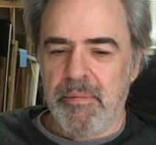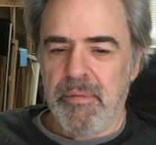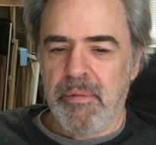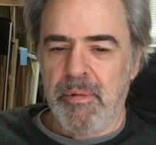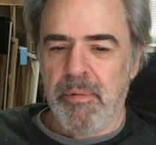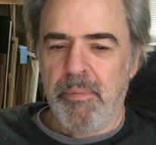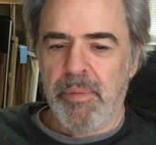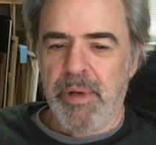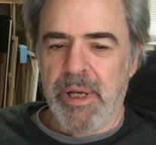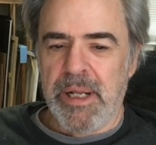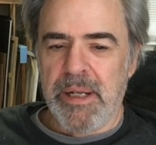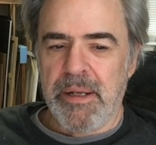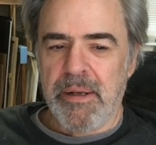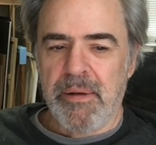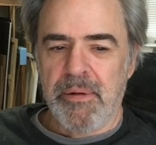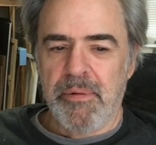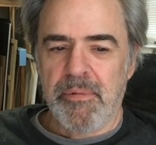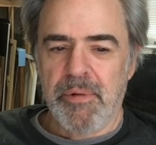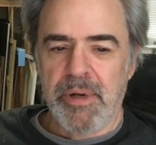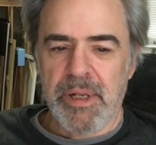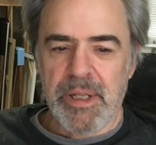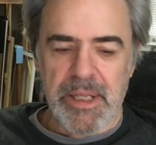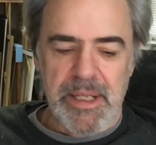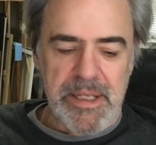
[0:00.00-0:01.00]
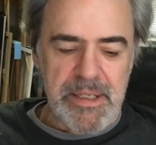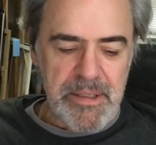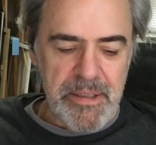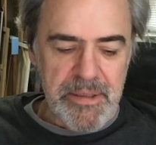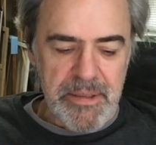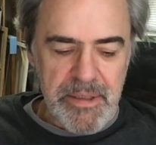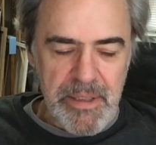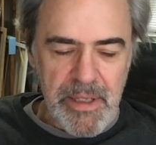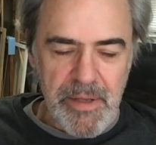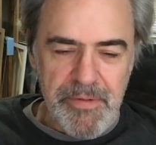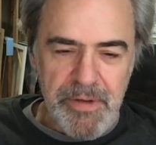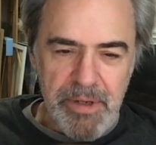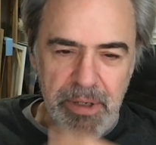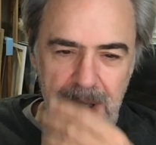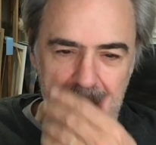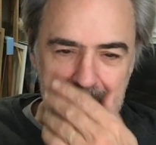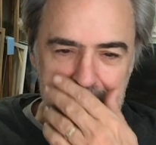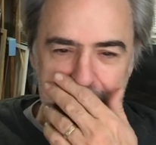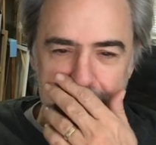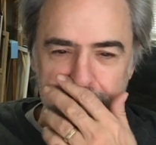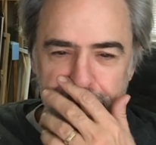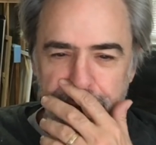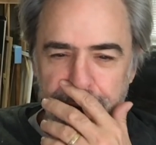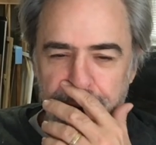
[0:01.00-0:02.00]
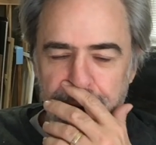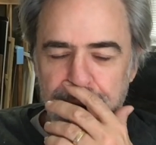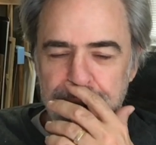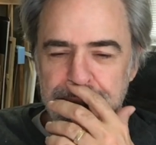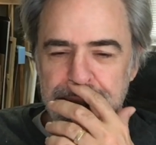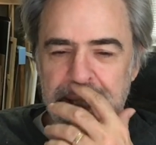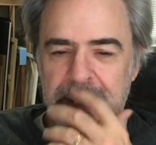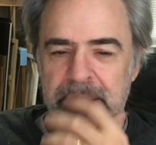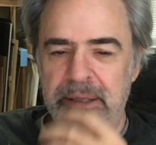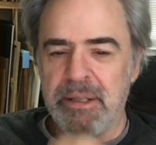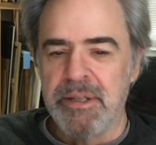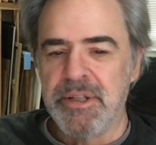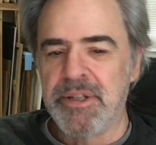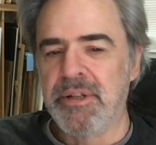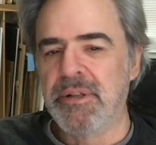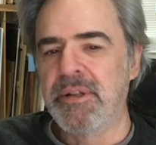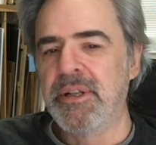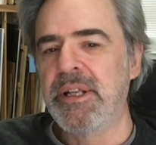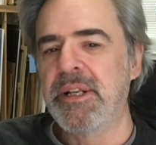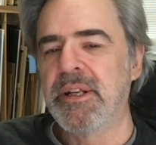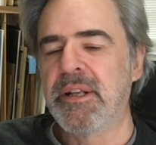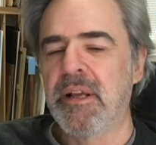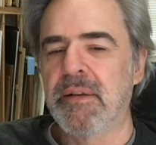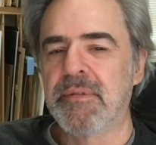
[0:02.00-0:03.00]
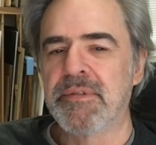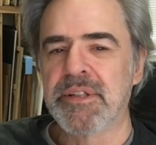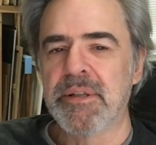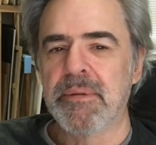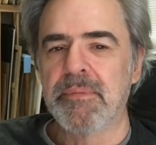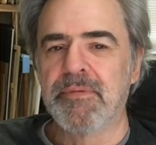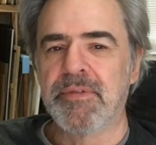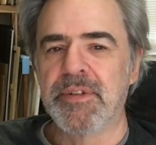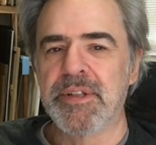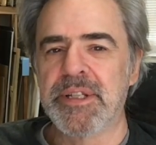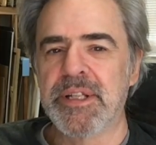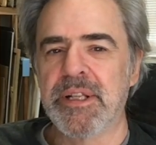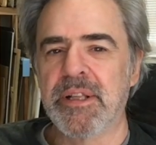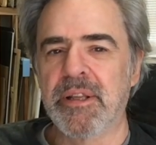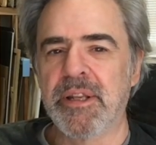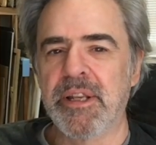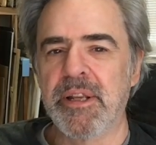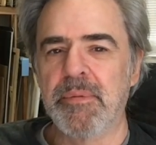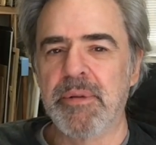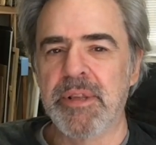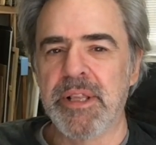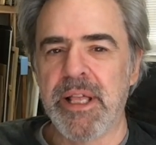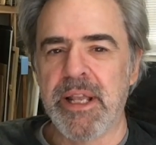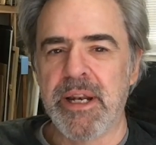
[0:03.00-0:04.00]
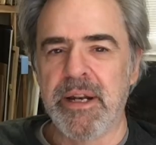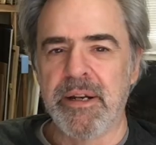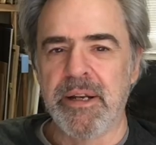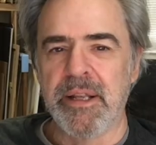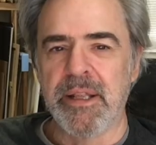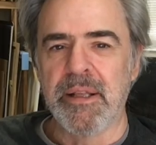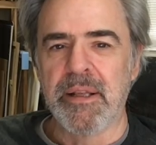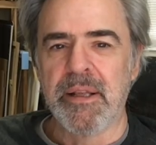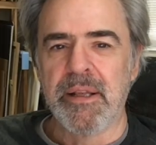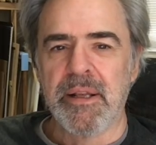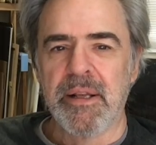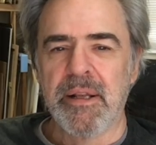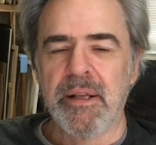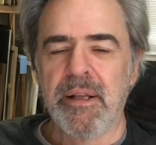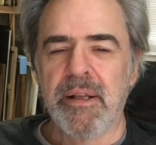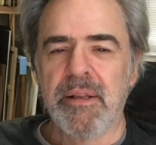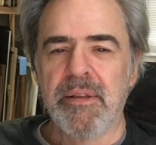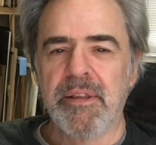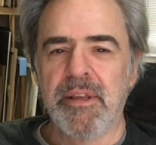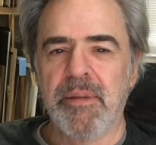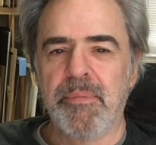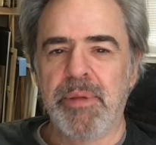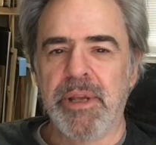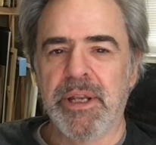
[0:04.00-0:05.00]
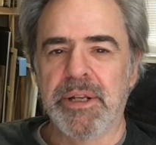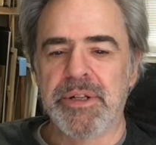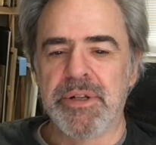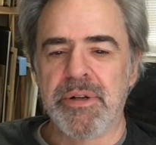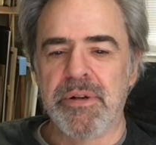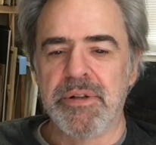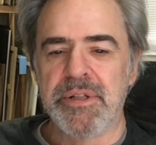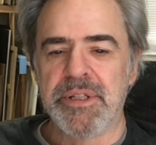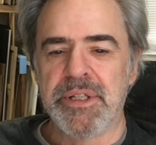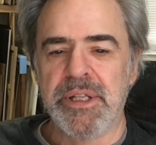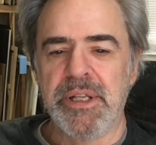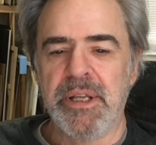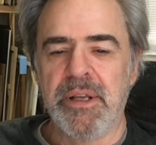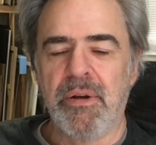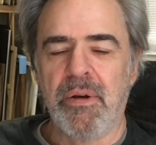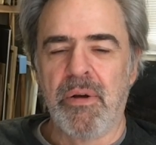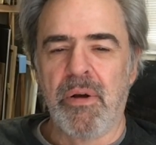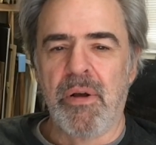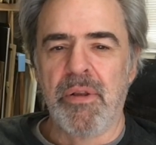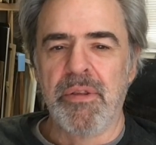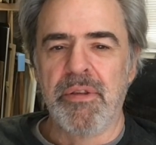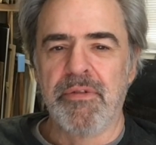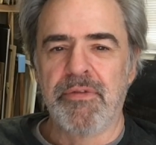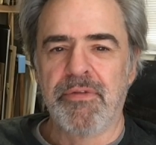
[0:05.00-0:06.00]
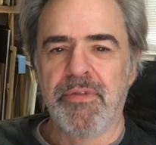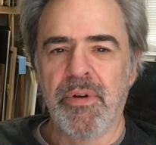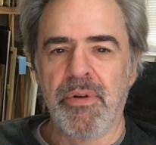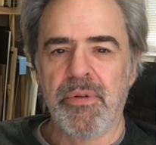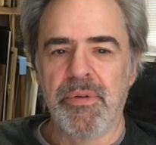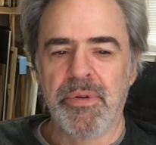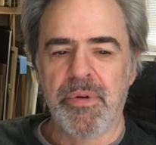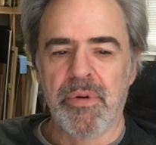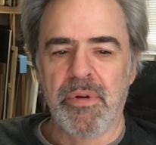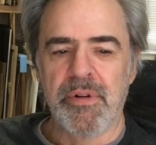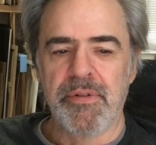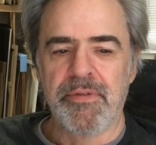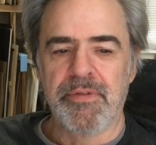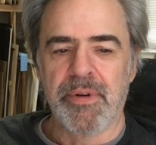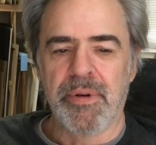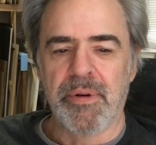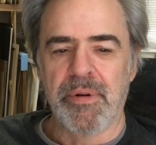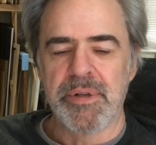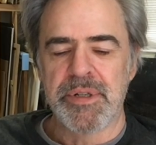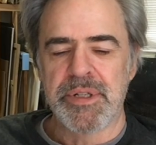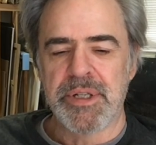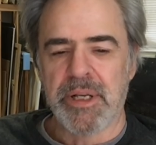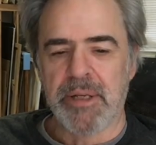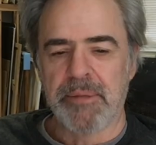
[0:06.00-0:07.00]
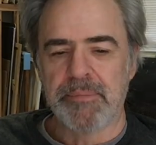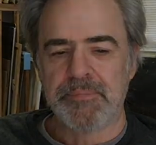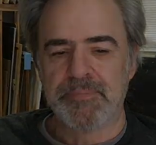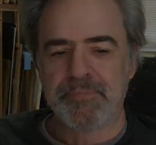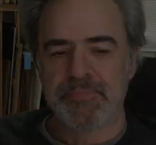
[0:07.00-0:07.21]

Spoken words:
But really, if you're going to take photos like this, you need to have some facility with editing the pictures on the phone or in Photoshop.